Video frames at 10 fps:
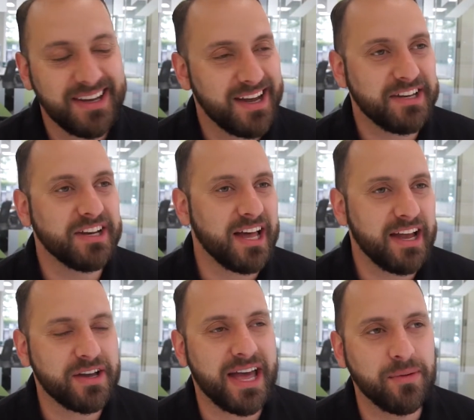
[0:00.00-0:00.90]
And you're
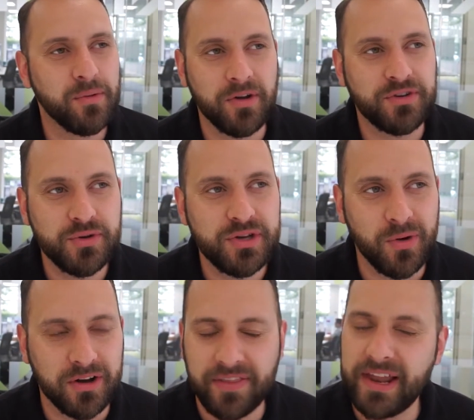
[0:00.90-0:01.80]
like, okay, well, what do you
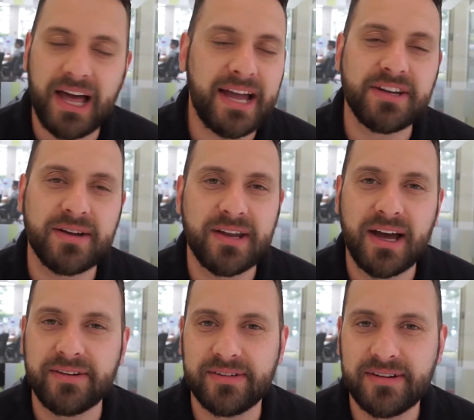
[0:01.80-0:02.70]
want? And they're like, I don't
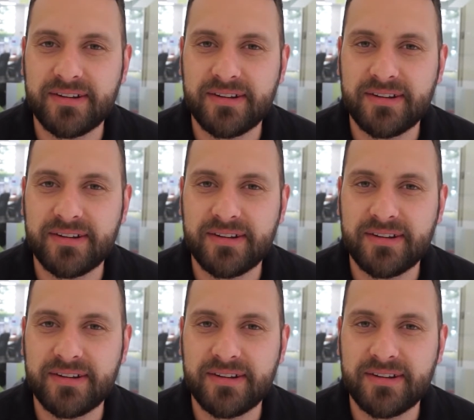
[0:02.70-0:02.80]
know.